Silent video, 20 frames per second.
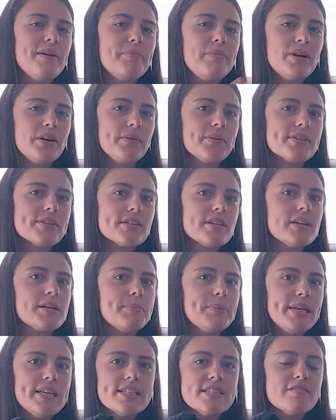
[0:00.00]
but it was a good
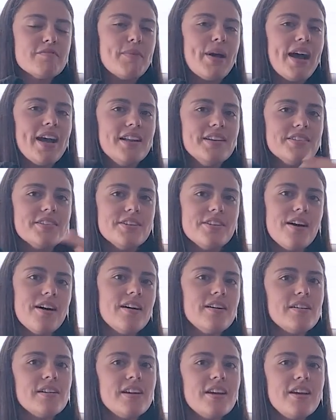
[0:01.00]
peace of mind to
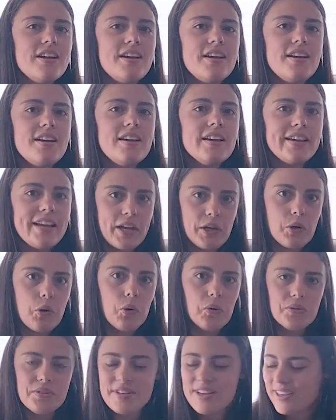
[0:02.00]
not get
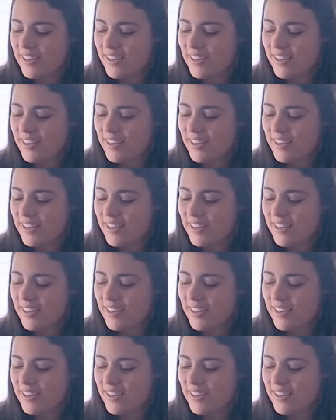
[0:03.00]
cold.